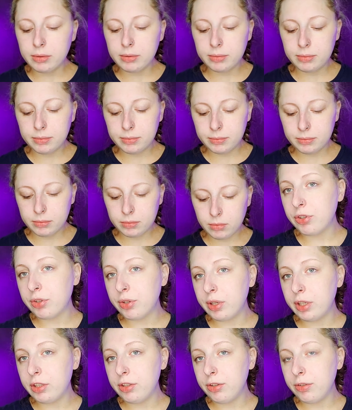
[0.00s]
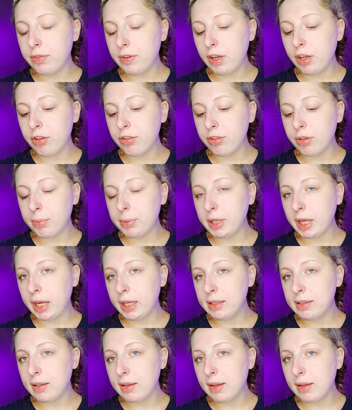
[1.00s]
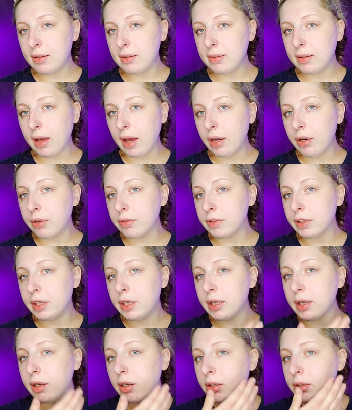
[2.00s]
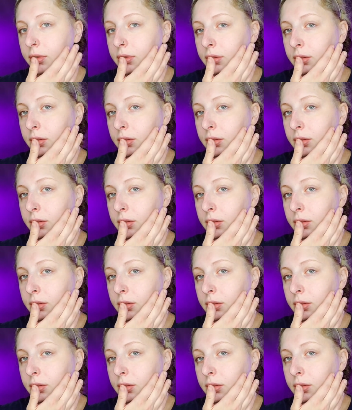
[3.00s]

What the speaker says: I'm just going to finish applying to this side over here.